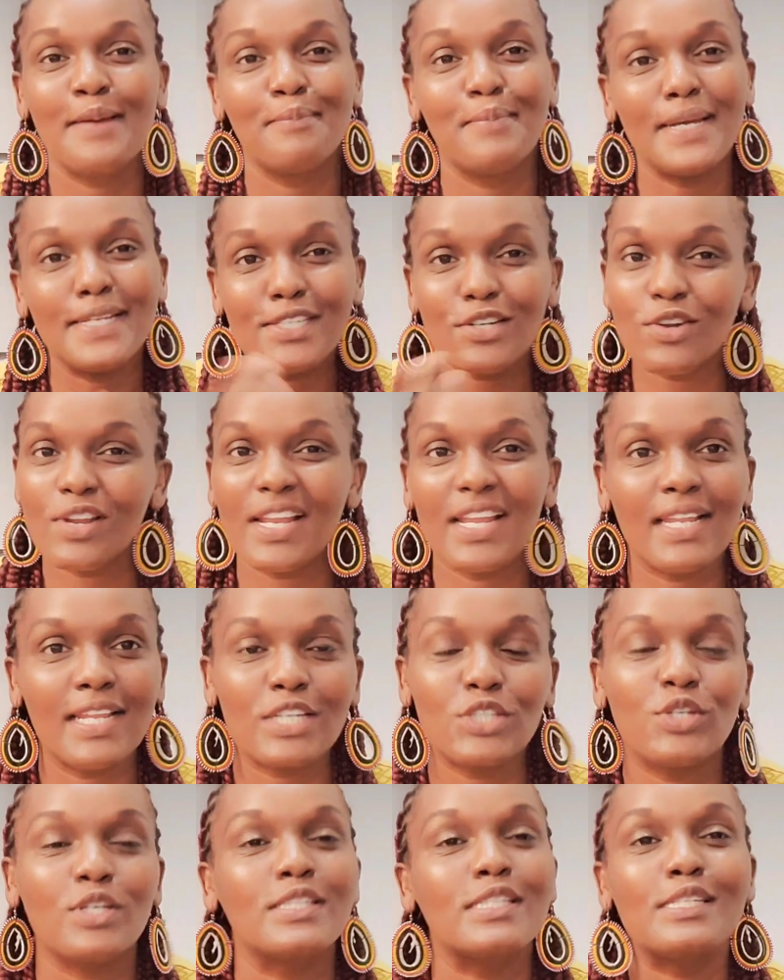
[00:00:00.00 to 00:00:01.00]
By general
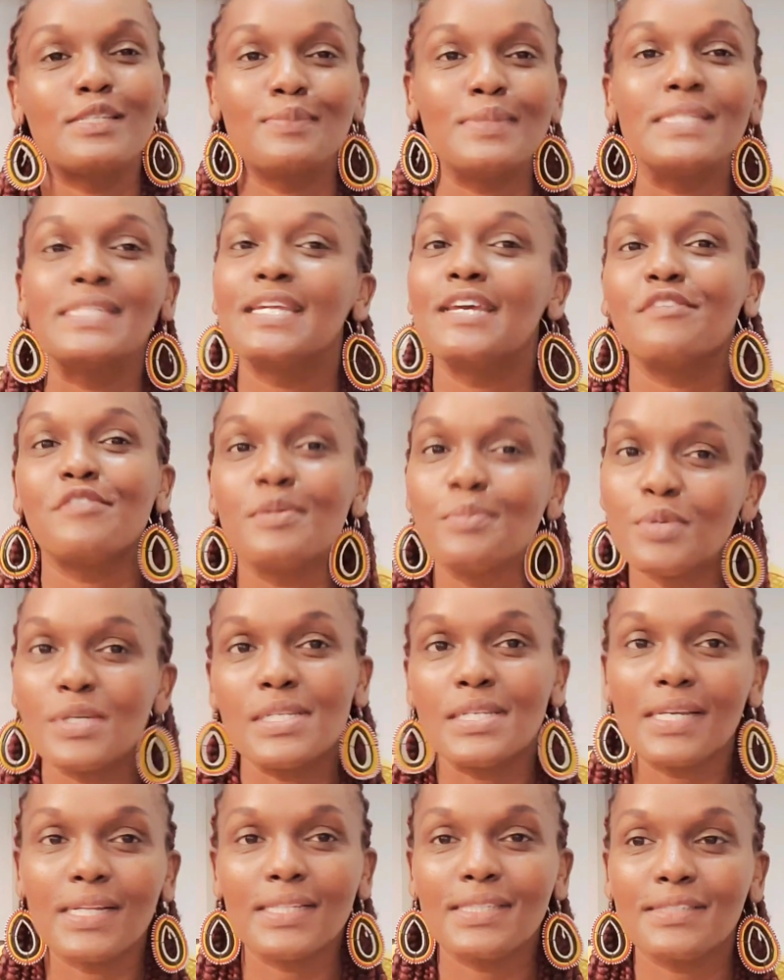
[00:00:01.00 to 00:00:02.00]
elections, it means
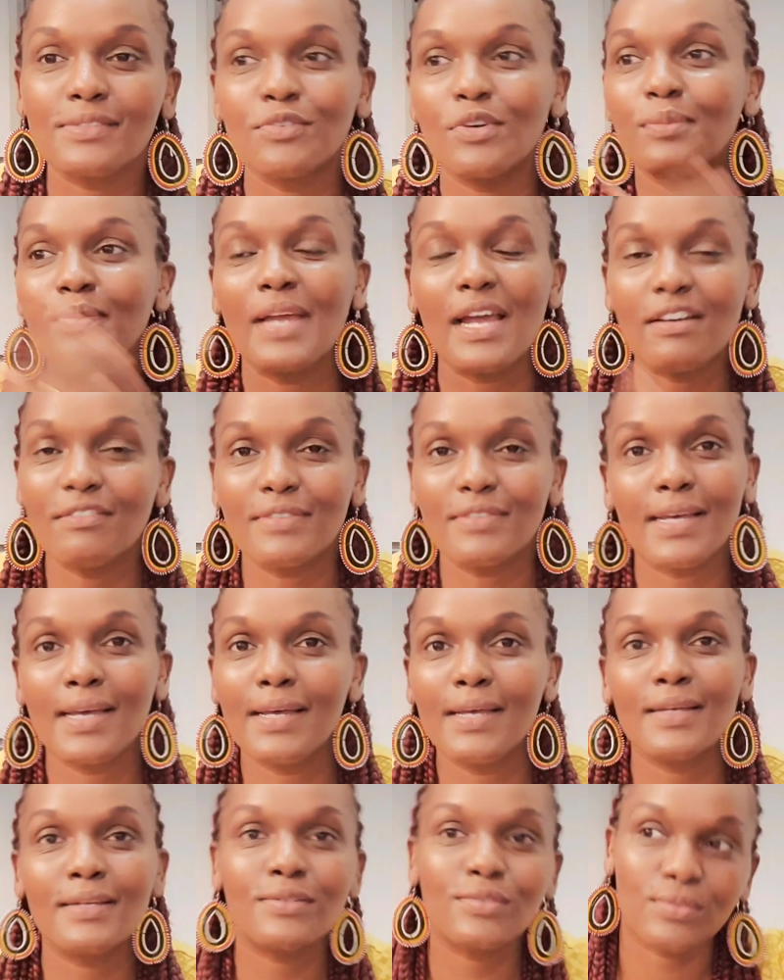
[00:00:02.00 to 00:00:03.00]
everybody else from
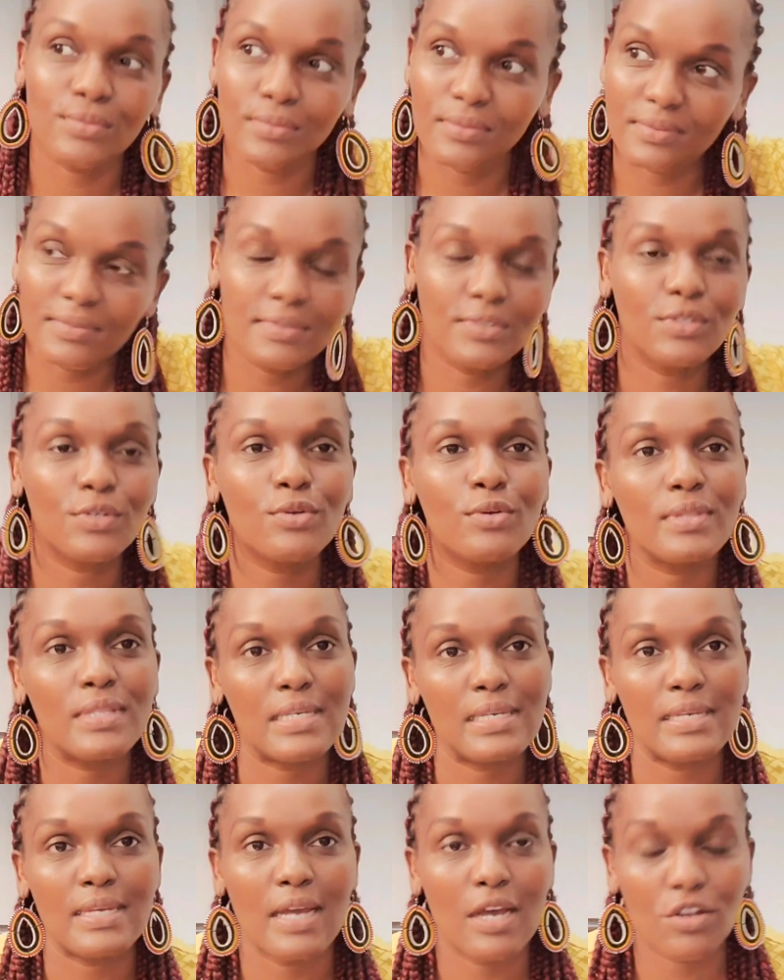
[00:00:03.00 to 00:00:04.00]
governor to, you know,
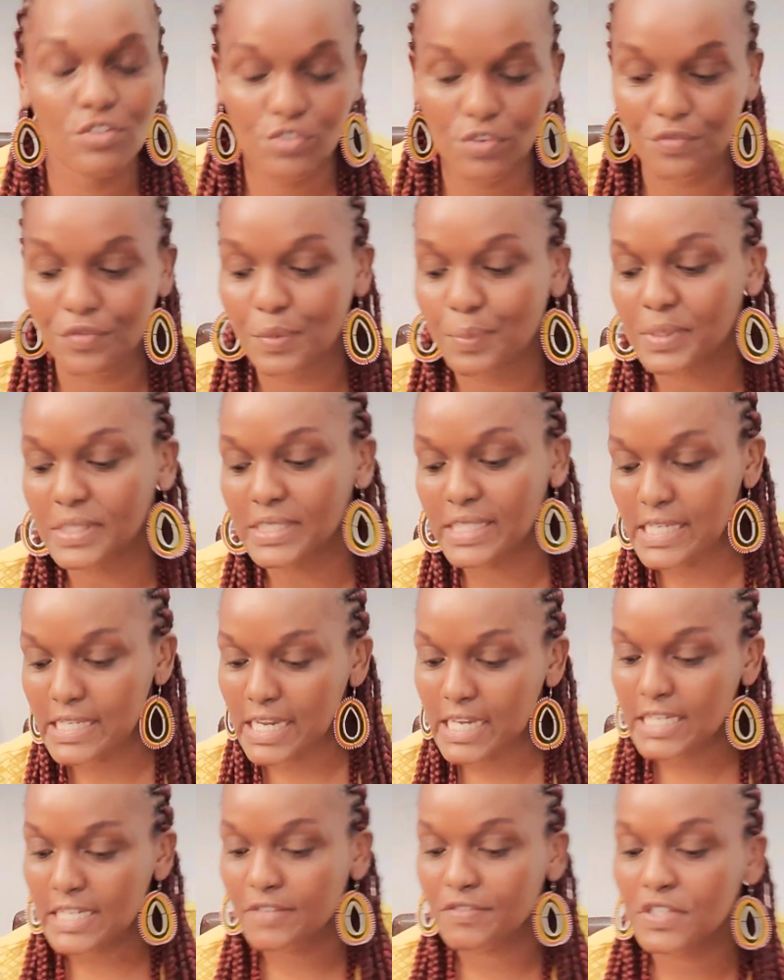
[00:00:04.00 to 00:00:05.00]
the House of
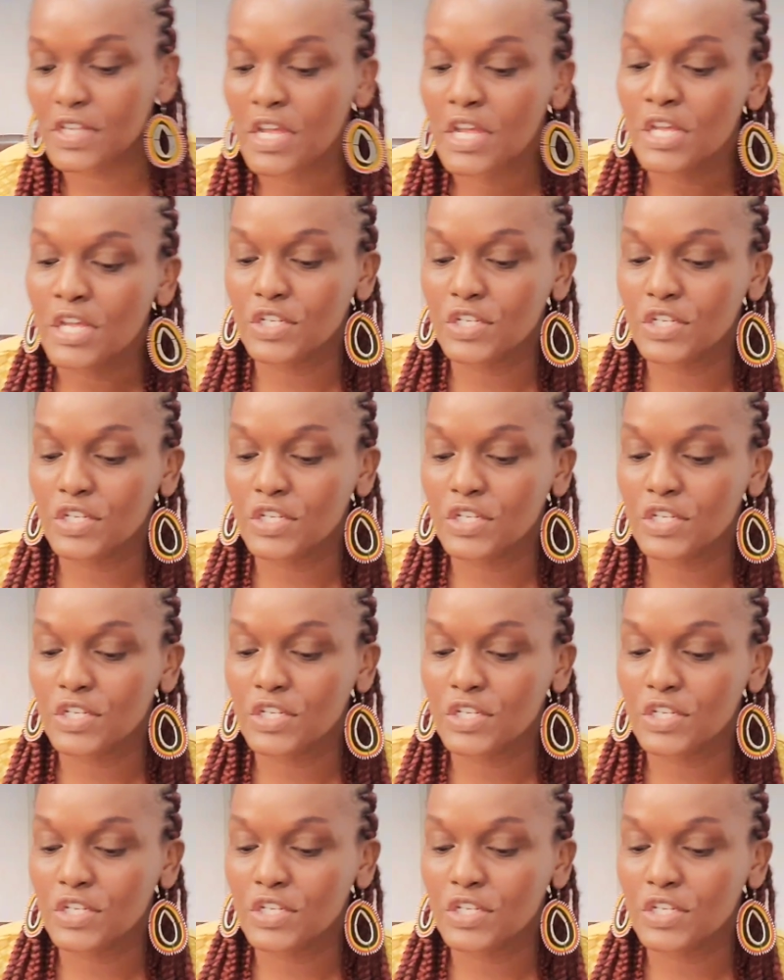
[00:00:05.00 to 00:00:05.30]
Representatives.